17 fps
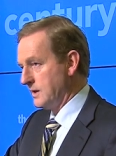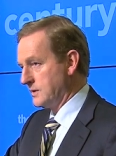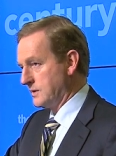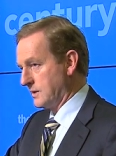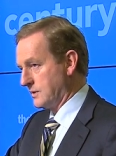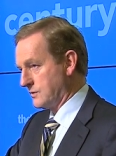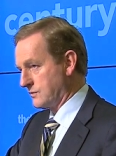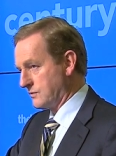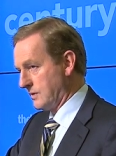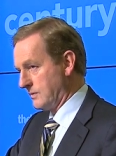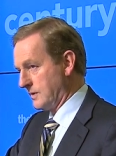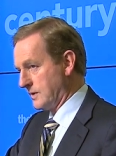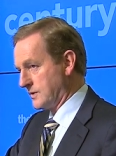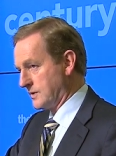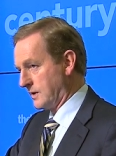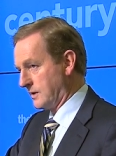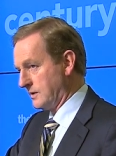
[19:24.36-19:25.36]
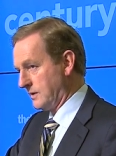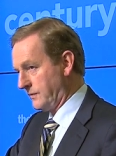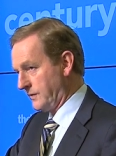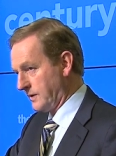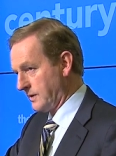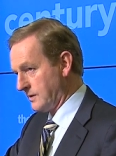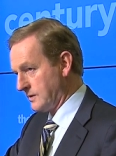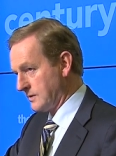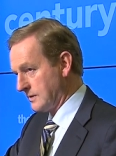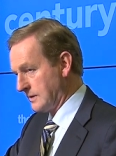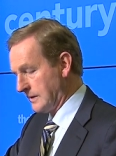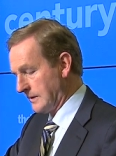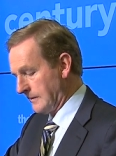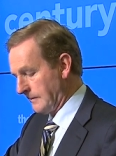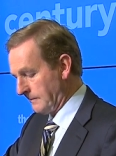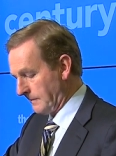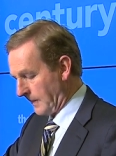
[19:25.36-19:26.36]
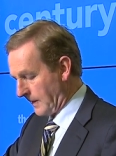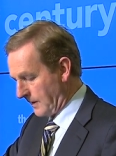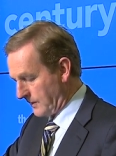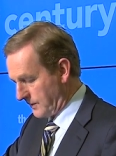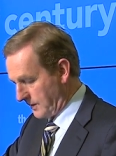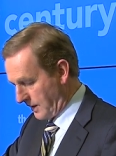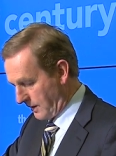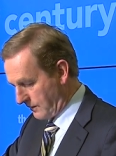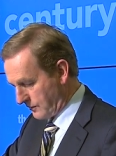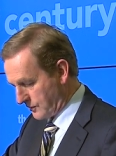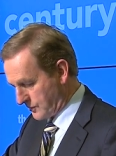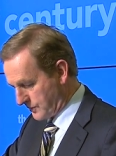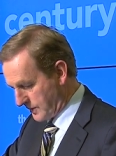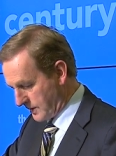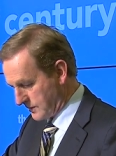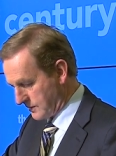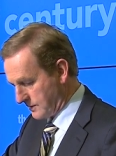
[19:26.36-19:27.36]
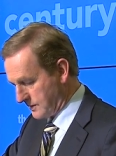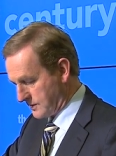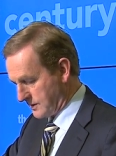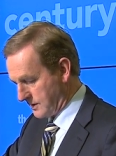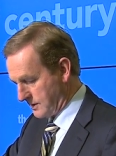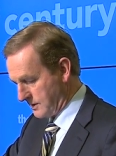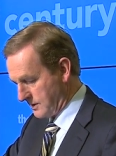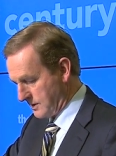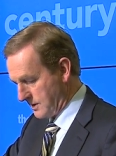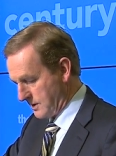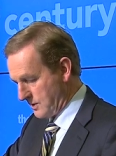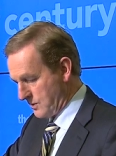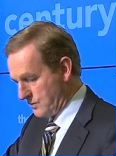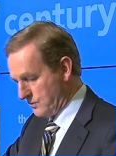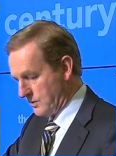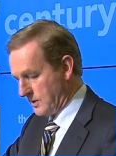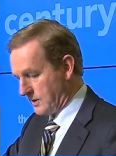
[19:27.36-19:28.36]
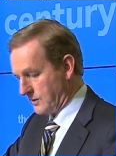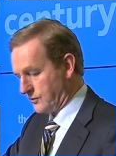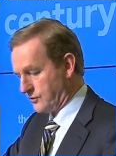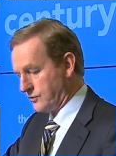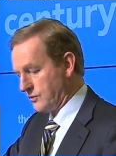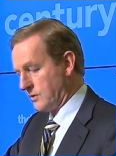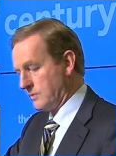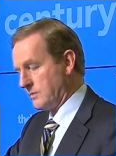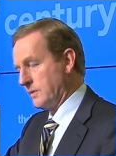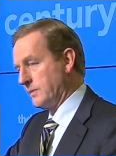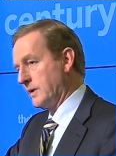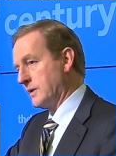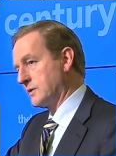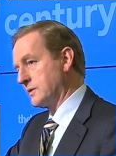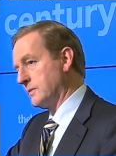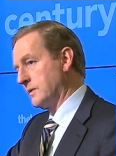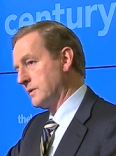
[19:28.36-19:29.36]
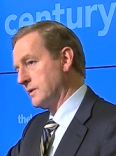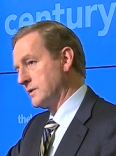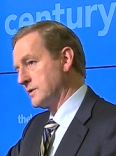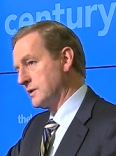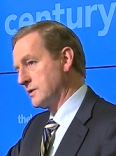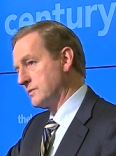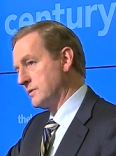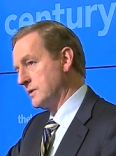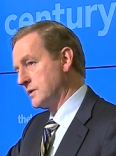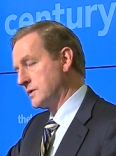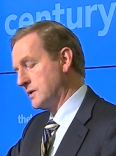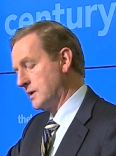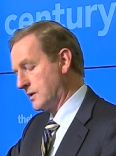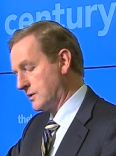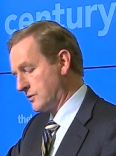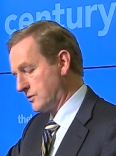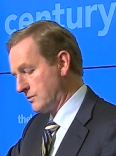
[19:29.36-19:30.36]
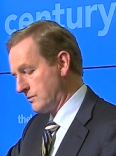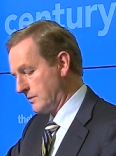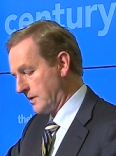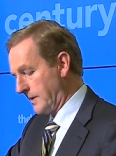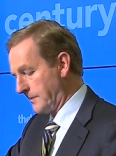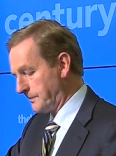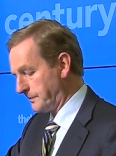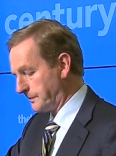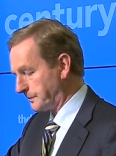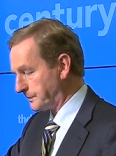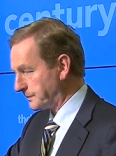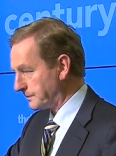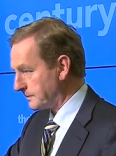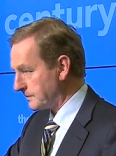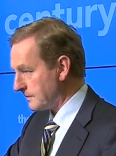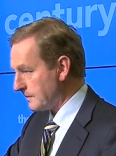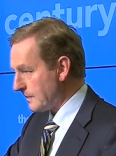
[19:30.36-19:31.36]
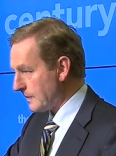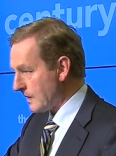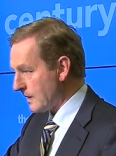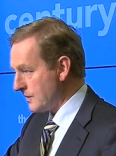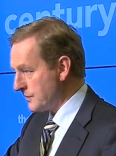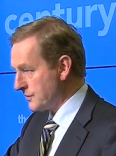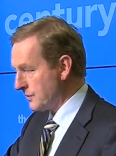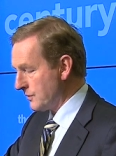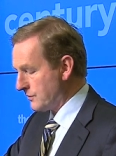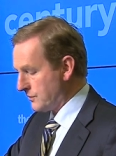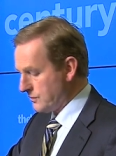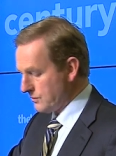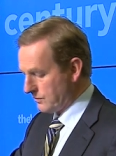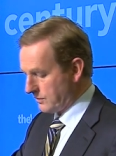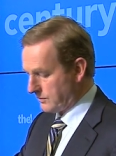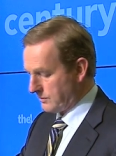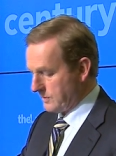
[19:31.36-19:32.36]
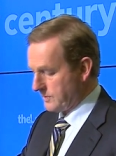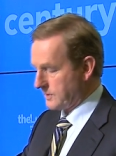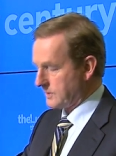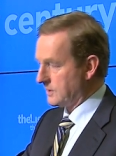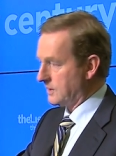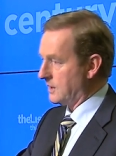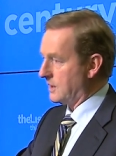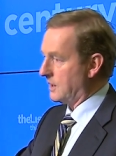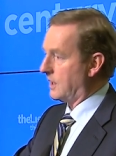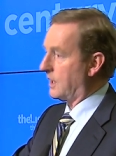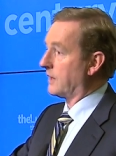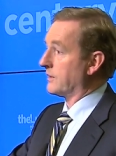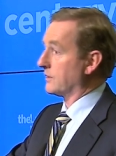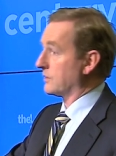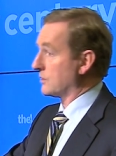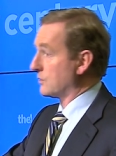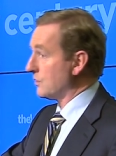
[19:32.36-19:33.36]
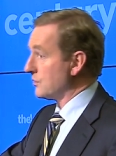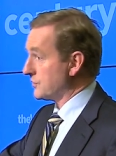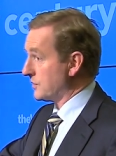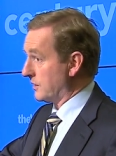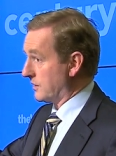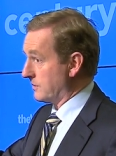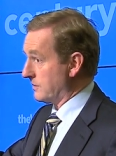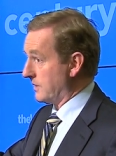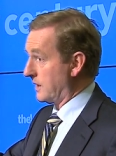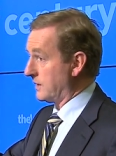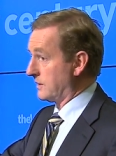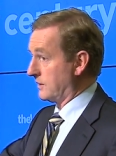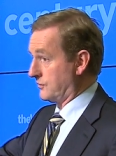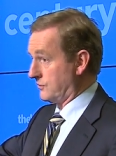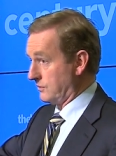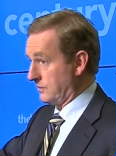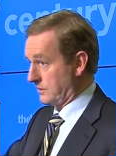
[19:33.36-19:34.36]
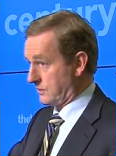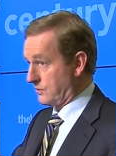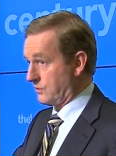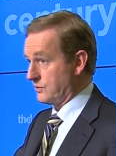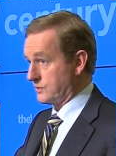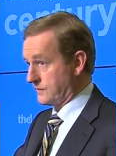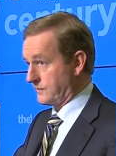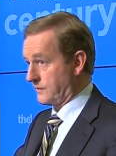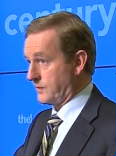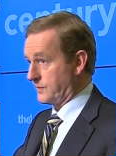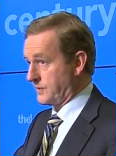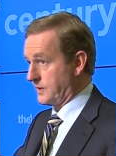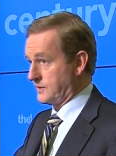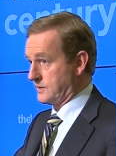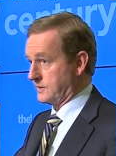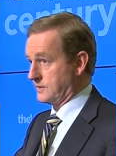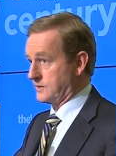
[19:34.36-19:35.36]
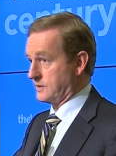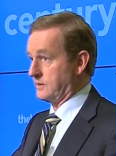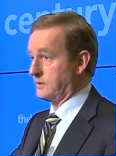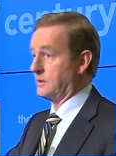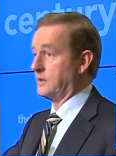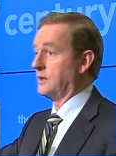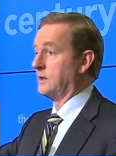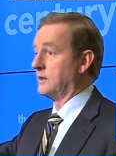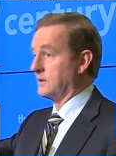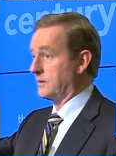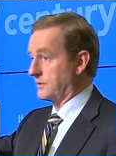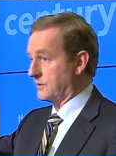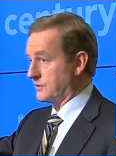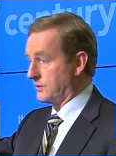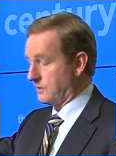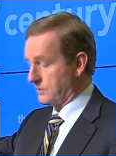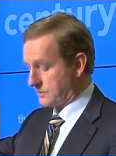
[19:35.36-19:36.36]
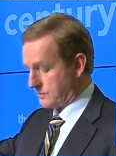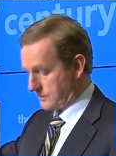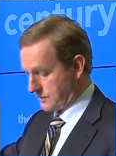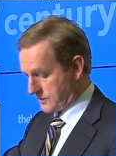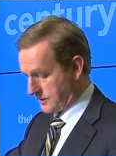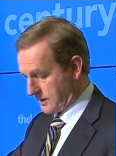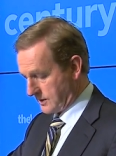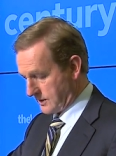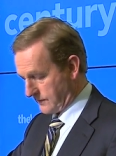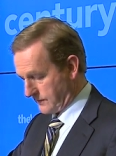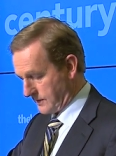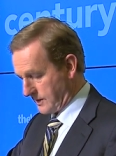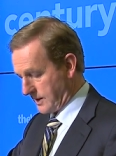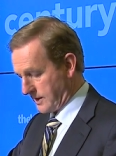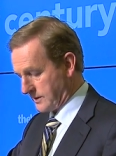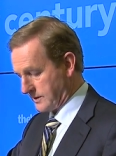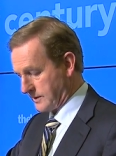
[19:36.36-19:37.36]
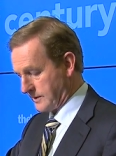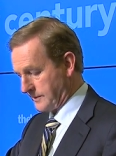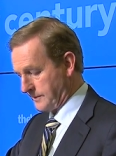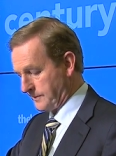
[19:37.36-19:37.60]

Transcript: is extremely significant. The Irish presidency will ensure momentum on this as we seek to secure agreement on a negotiating mandate during the course of our presidency, that the talks could start after that.